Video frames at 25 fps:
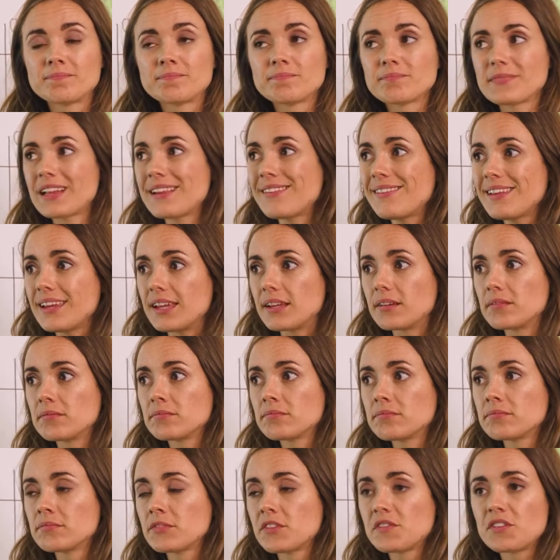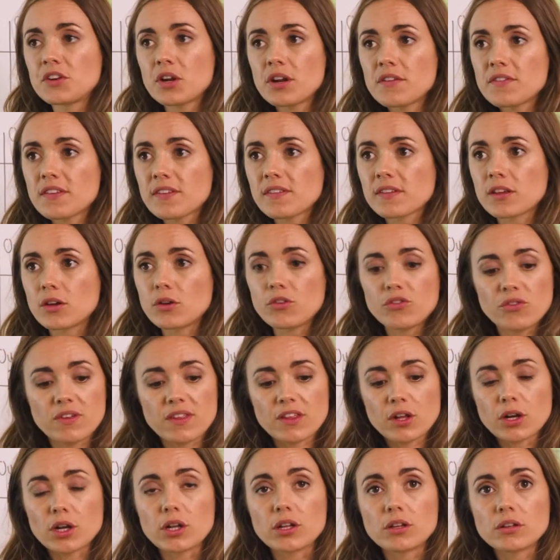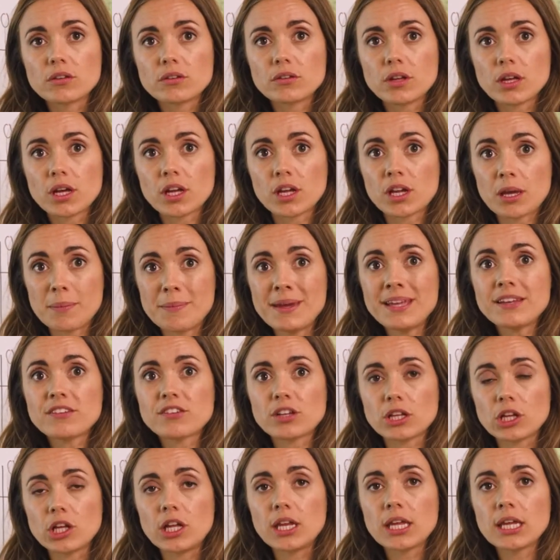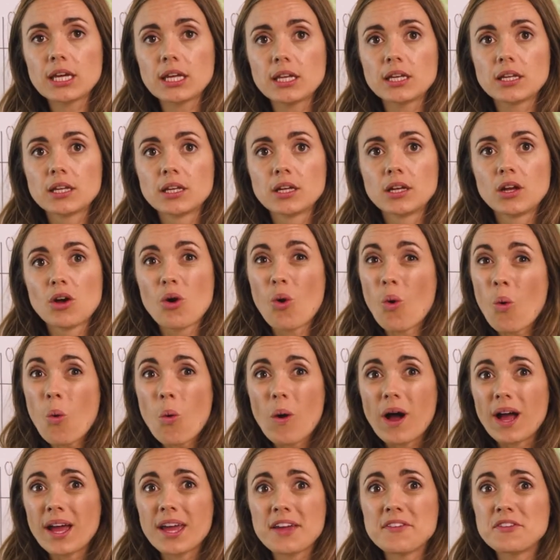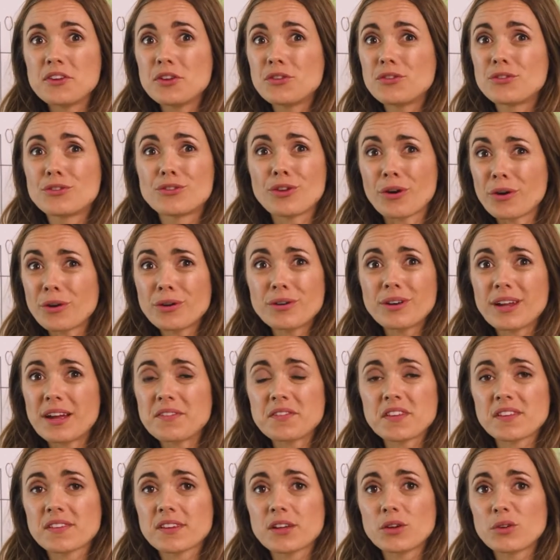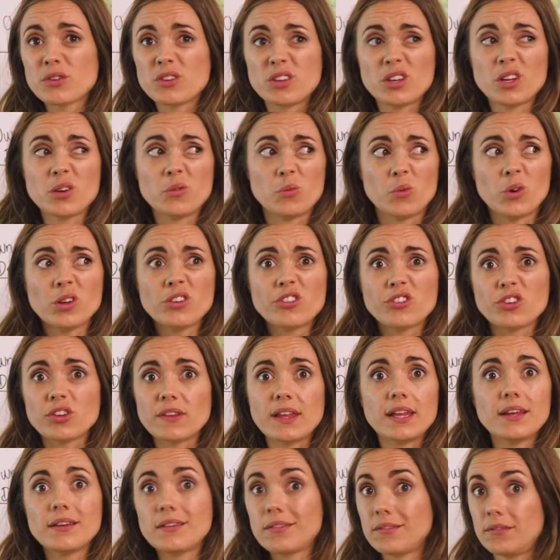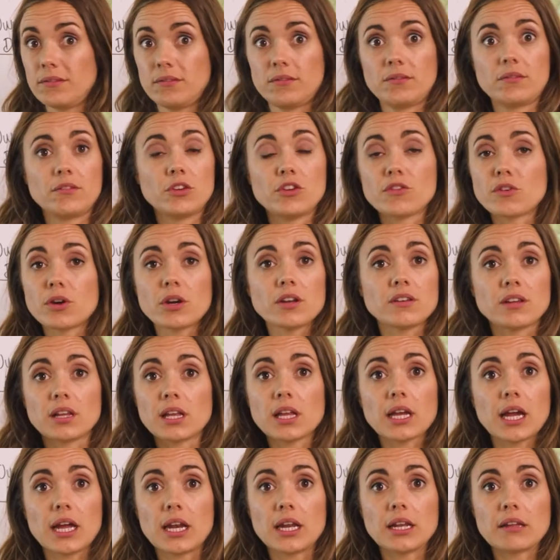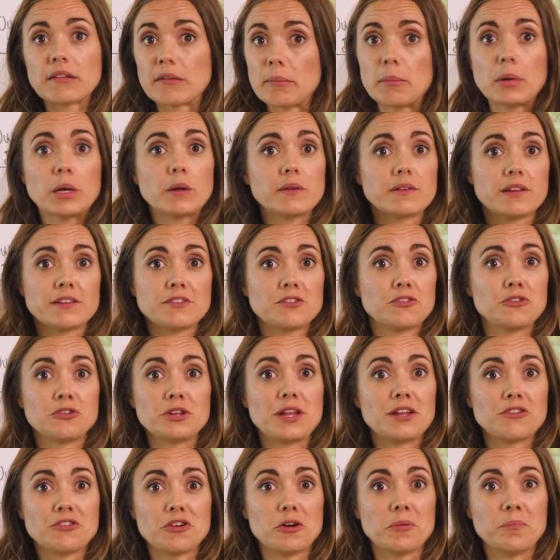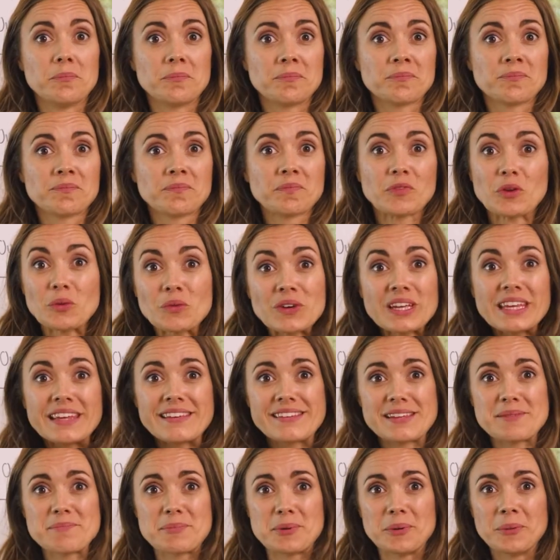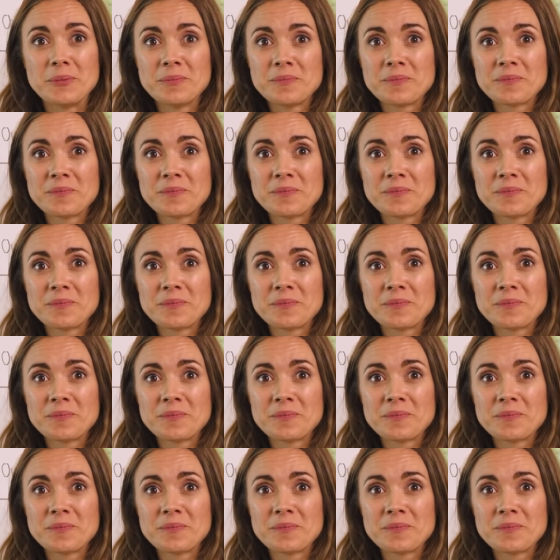That's it. If you don't have the skills, you've either got to commit to learning it, or if you don't have the skills and you don't want to, then you've got to delegate it. Someone else has to do that job. Really simple,